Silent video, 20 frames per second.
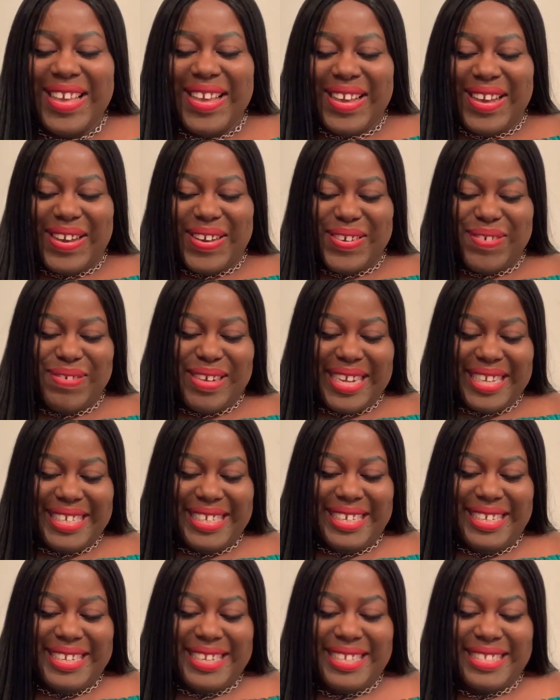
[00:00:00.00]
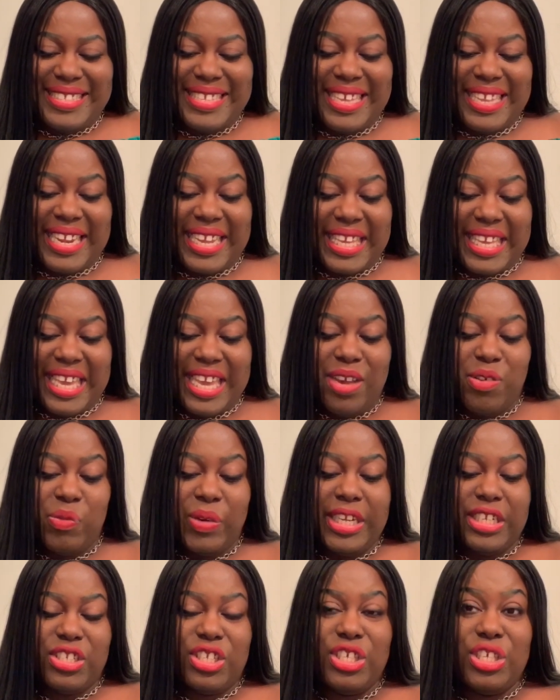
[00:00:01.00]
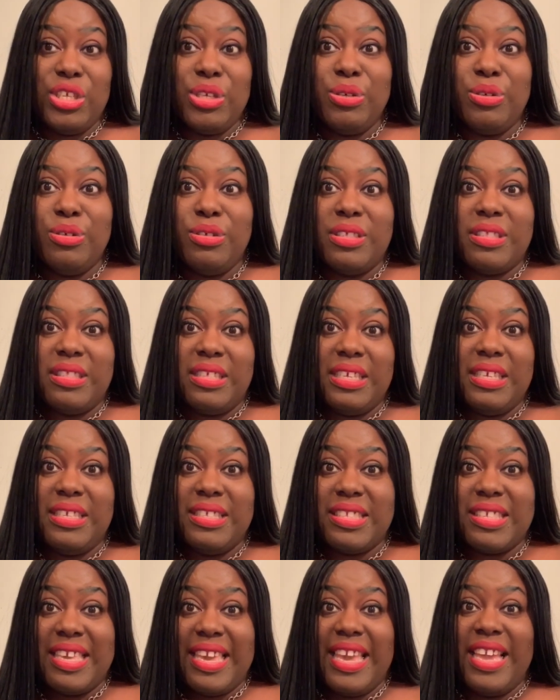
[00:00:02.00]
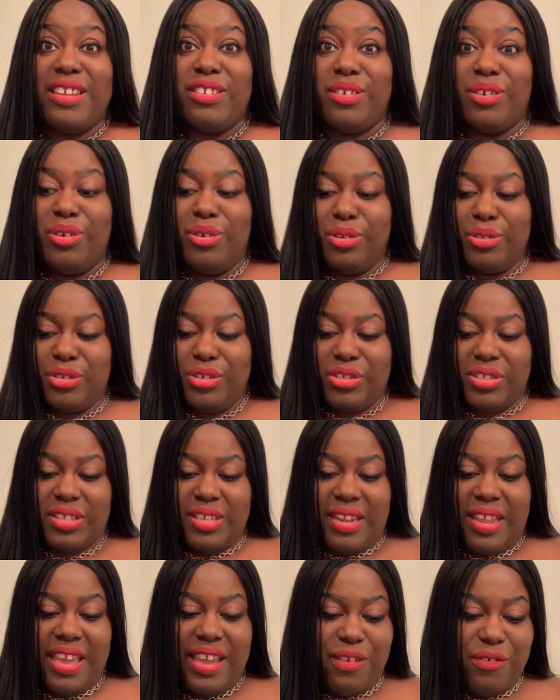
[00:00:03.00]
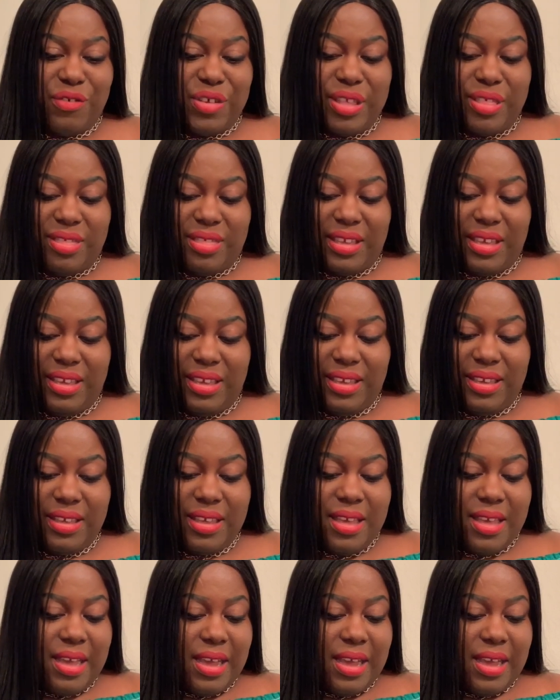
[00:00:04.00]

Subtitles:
Oh my goodness. And I can't wait to use these candle holders and everything.